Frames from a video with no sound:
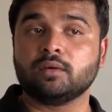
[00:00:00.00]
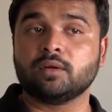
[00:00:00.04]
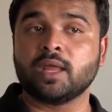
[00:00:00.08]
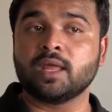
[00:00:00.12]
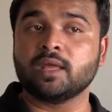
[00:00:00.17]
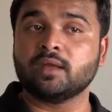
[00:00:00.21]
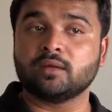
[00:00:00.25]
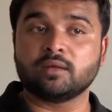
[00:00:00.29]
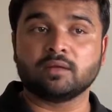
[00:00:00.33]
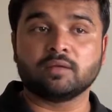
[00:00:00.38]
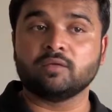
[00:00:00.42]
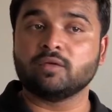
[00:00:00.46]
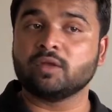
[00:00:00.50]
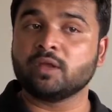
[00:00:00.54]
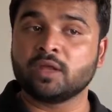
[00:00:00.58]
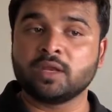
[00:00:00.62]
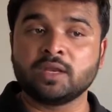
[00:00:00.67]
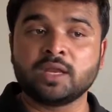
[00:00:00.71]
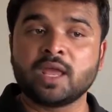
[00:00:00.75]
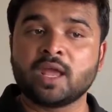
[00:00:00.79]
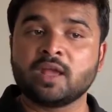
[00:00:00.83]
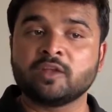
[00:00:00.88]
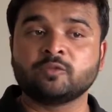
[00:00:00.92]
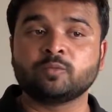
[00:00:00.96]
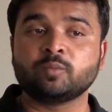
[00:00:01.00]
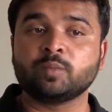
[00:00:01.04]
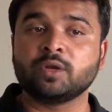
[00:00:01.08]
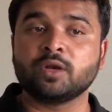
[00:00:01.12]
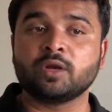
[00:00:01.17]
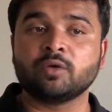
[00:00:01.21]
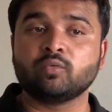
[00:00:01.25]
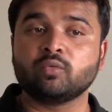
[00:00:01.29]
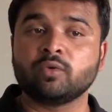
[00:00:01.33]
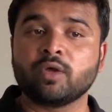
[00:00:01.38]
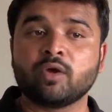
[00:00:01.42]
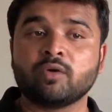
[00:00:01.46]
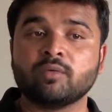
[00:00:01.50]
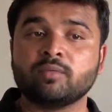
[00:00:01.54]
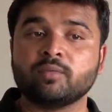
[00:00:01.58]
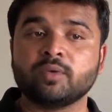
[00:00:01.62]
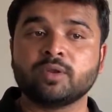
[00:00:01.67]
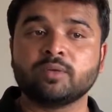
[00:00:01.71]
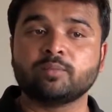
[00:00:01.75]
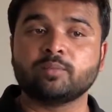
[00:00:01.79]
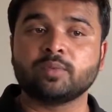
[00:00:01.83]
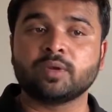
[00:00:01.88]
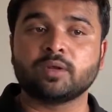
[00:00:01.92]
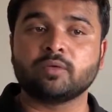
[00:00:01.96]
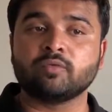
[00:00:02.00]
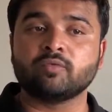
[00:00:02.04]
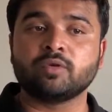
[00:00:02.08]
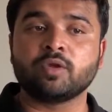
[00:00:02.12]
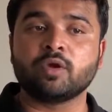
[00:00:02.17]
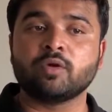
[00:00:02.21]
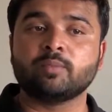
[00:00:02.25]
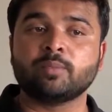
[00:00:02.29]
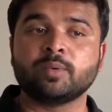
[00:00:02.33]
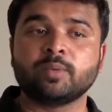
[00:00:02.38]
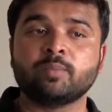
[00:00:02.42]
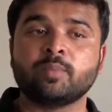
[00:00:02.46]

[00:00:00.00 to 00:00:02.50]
like any aspirant would have